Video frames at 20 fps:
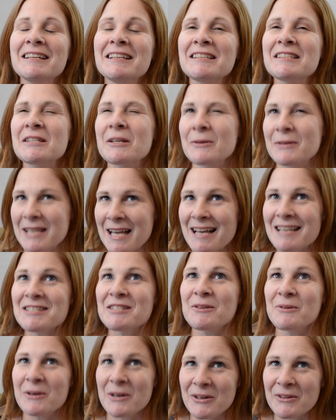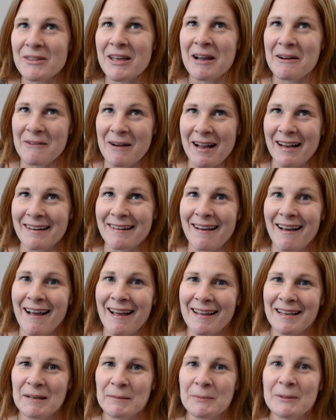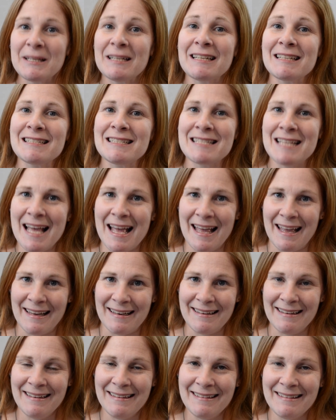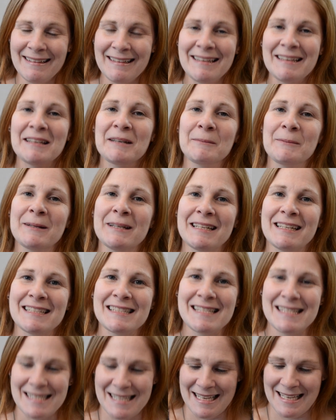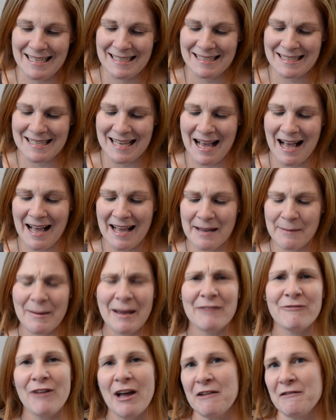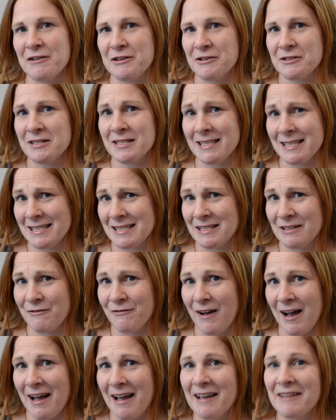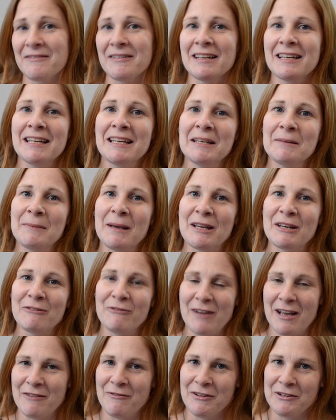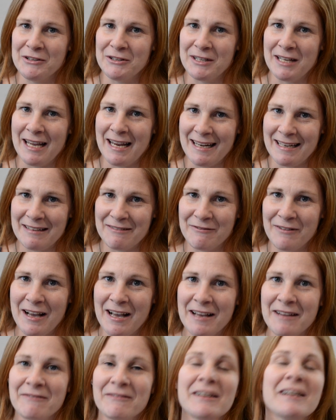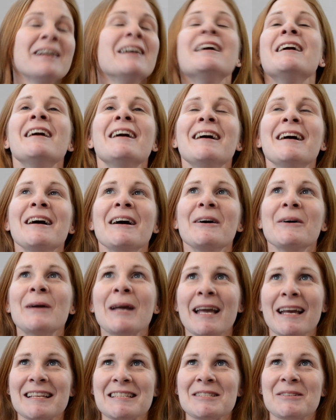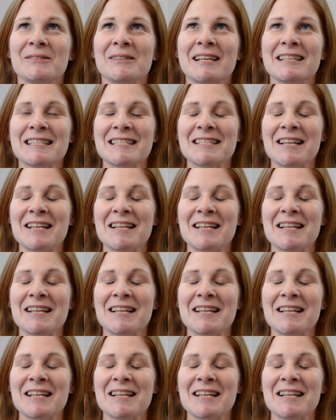So yes, you heard that right. I completed 10, he completed 6, I made $565, and he made $585. Okay, so let's